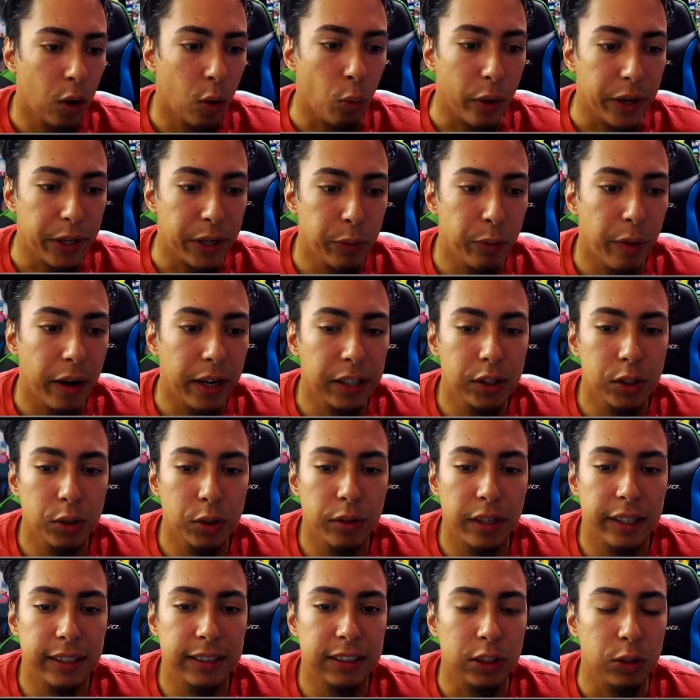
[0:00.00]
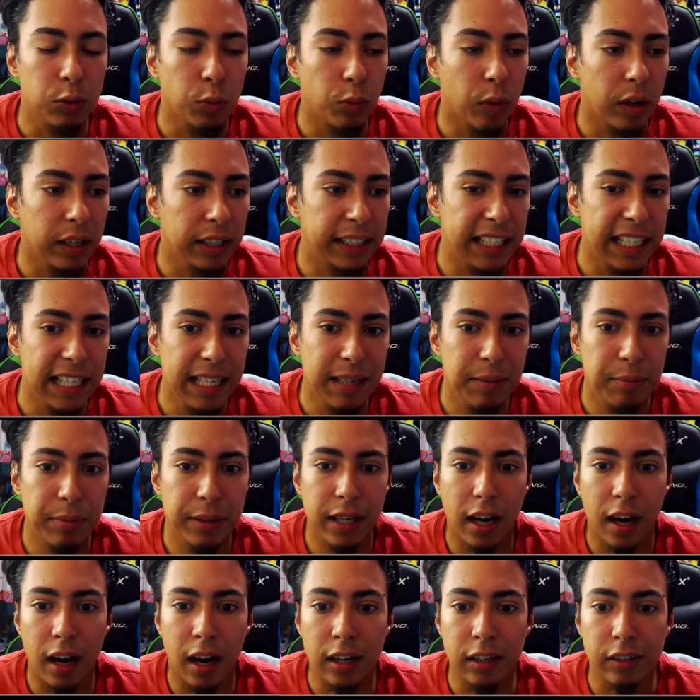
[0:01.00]
what you wanna do is you wanna keep
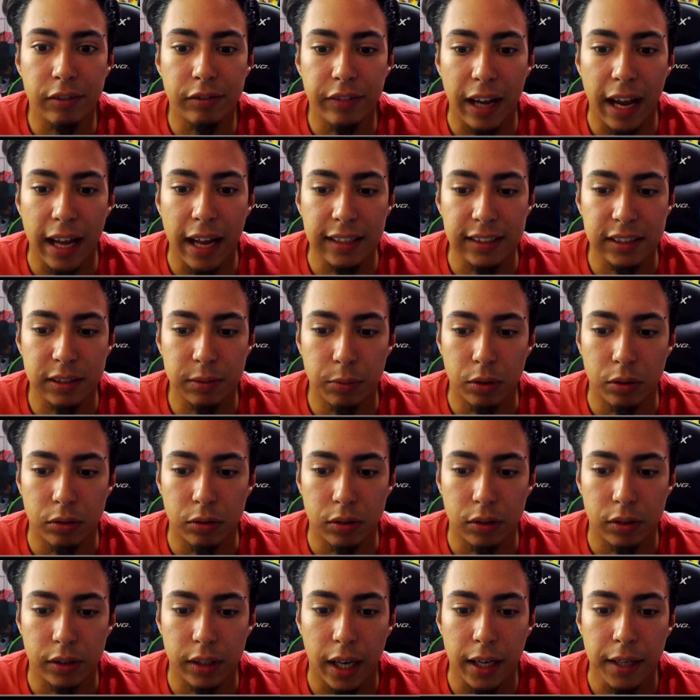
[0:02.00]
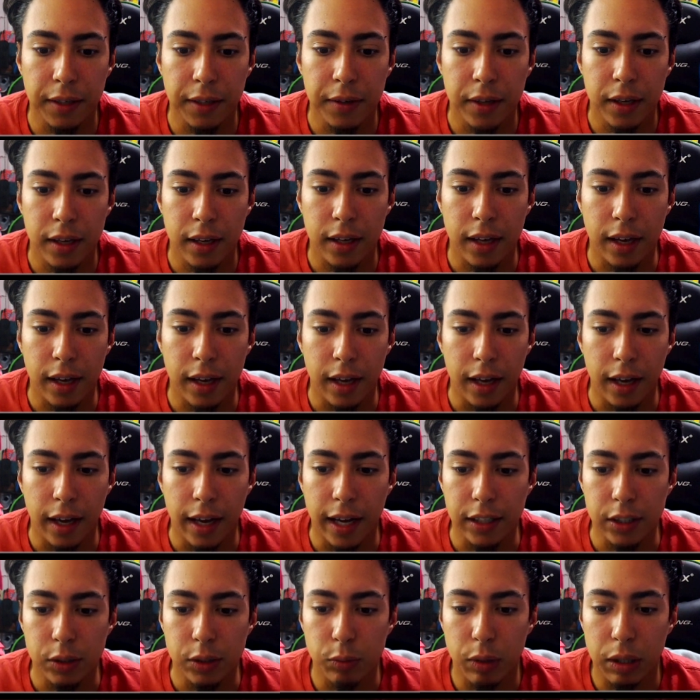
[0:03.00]
it on advanced mode, okay?
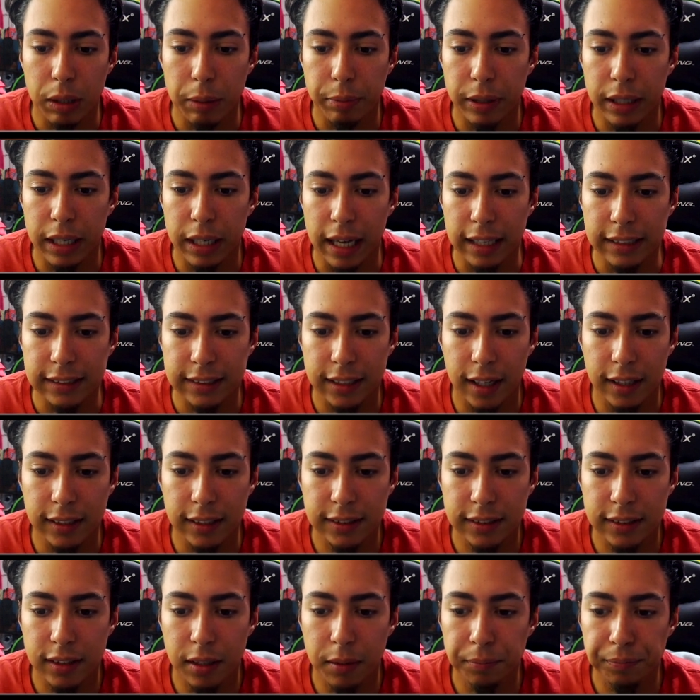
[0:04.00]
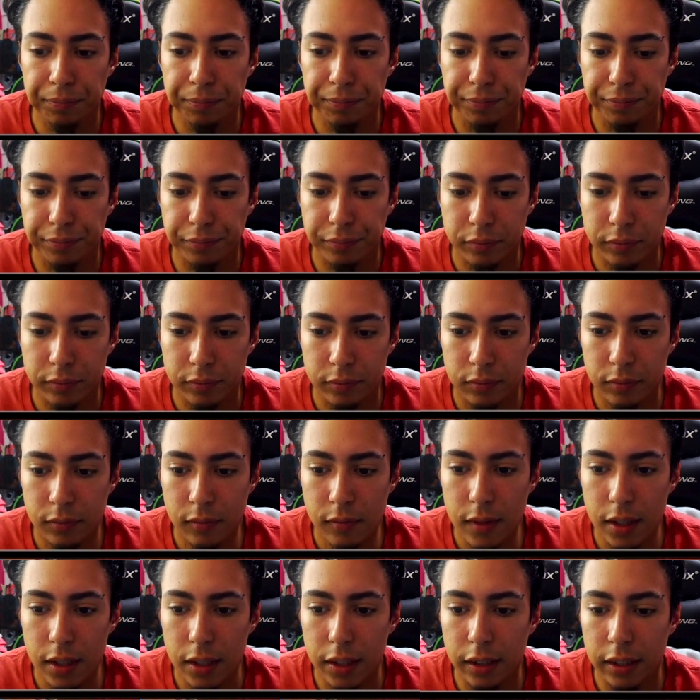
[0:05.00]
And you wanna put it as custom
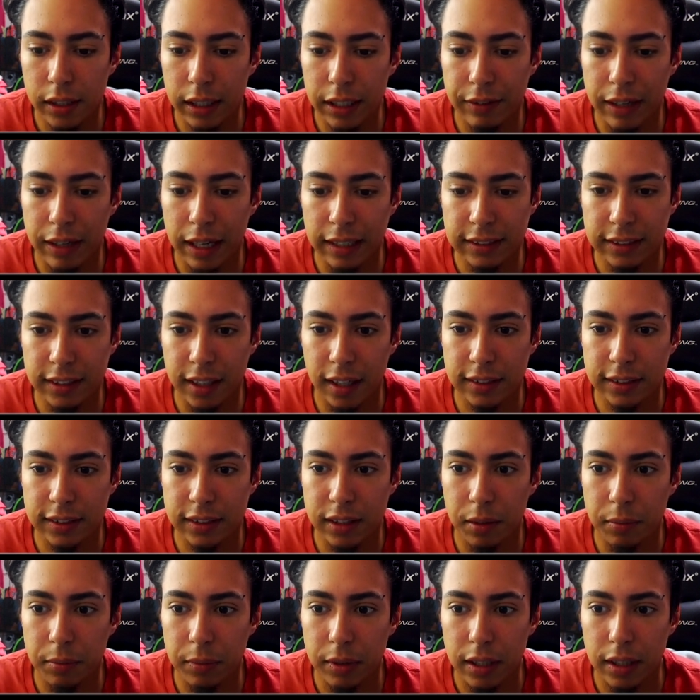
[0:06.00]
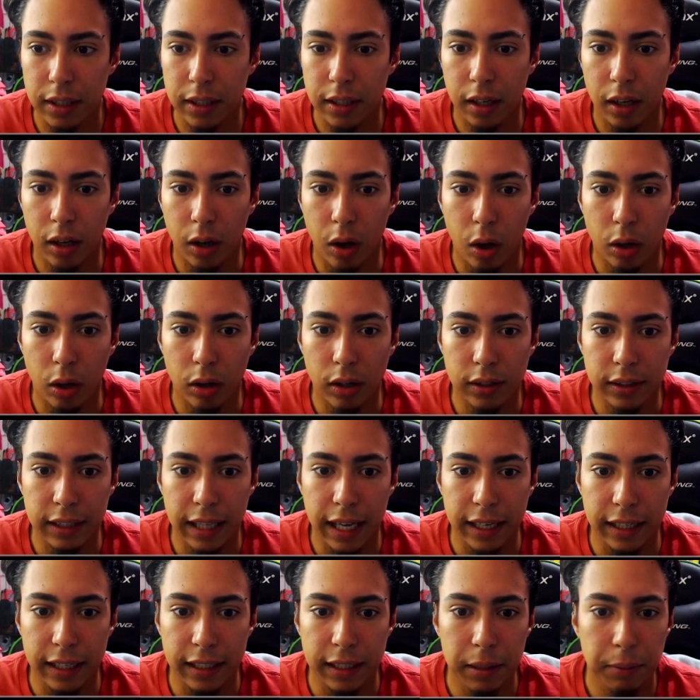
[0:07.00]
leave it as custom all of
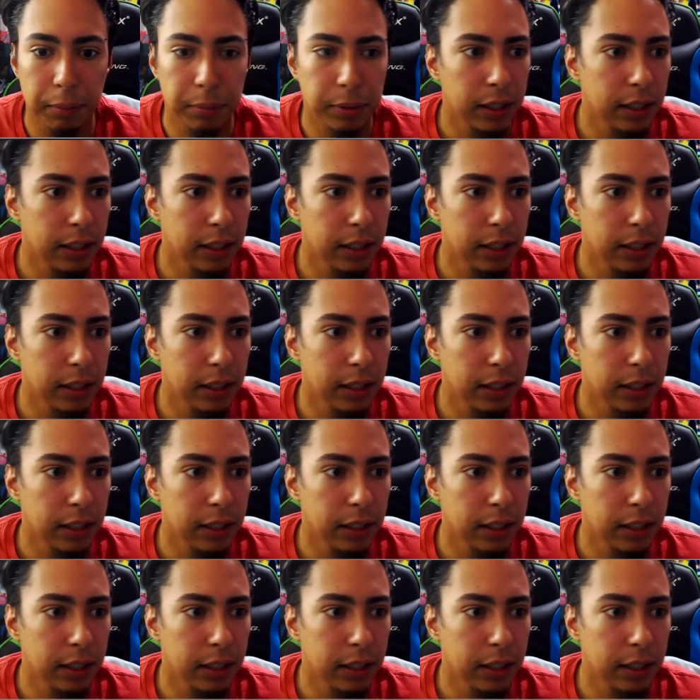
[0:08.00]
that hip